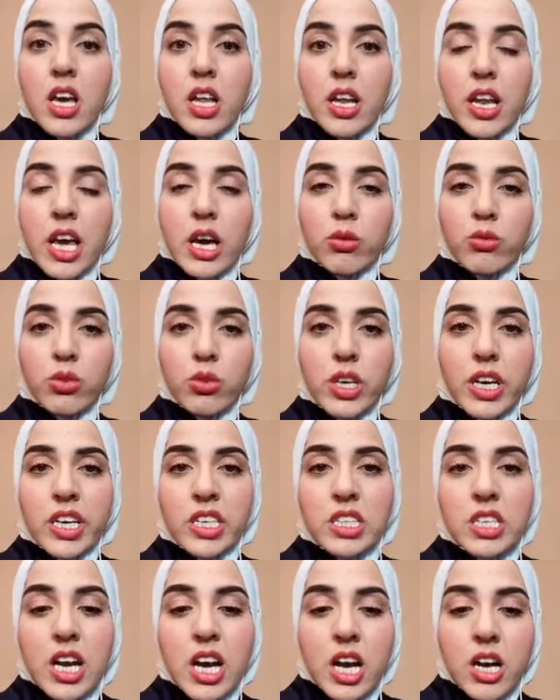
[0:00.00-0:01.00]
Now you
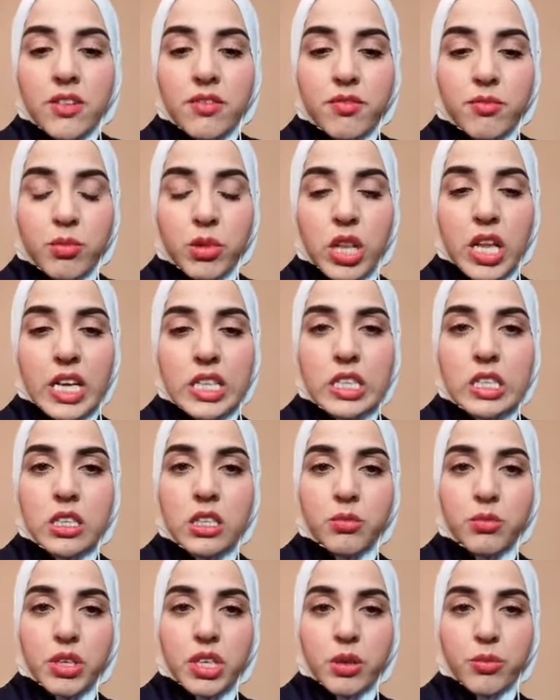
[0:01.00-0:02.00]
get to have
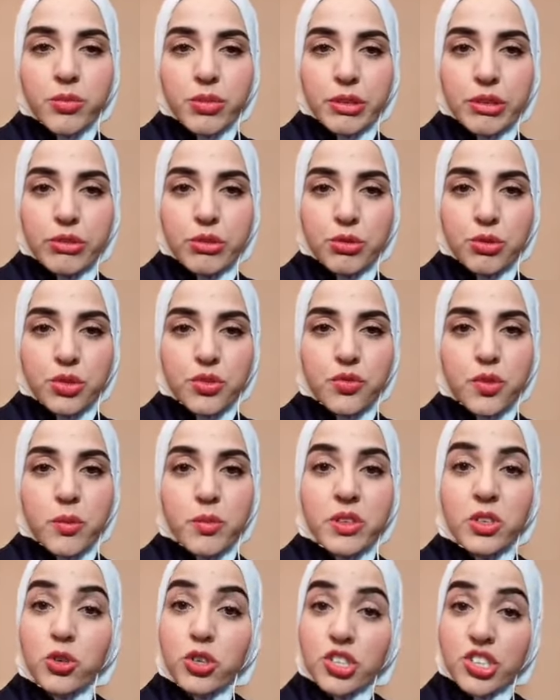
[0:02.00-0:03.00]
melatonin being produced
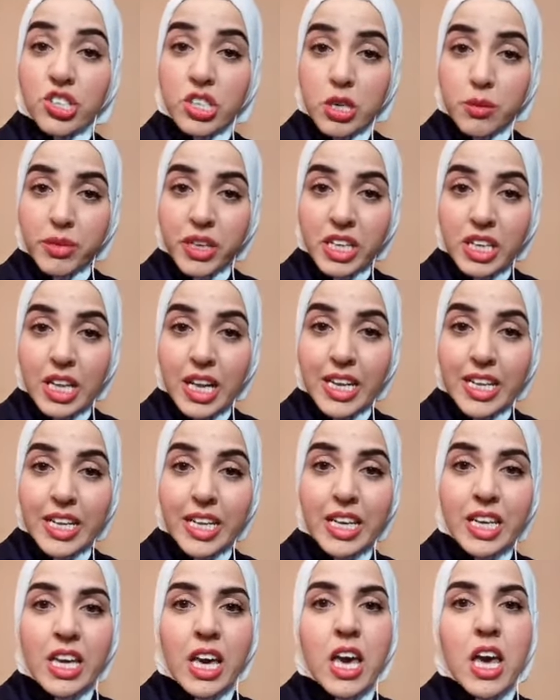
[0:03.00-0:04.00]
from your stomach
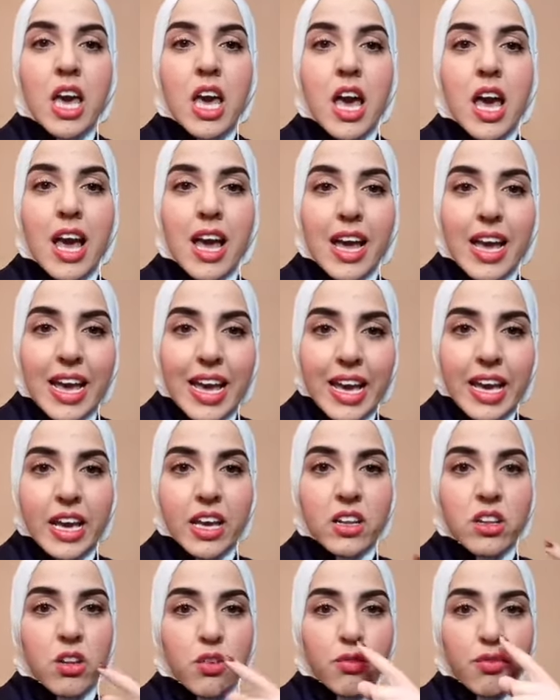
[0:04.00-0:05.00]
lining
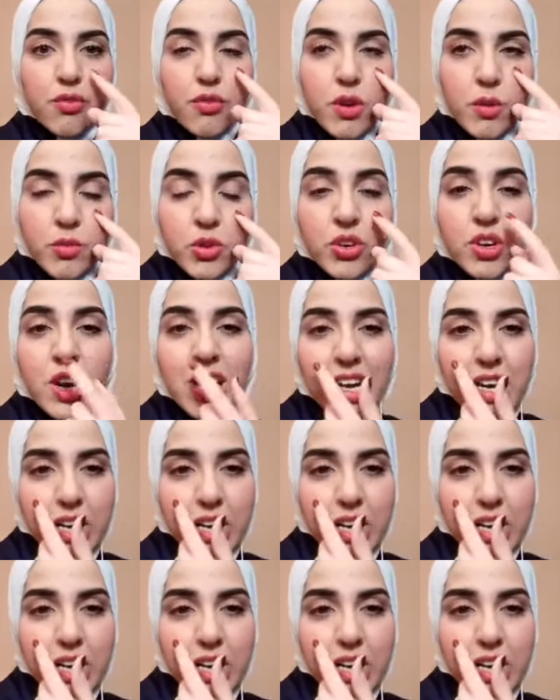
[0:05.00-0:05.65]
and from your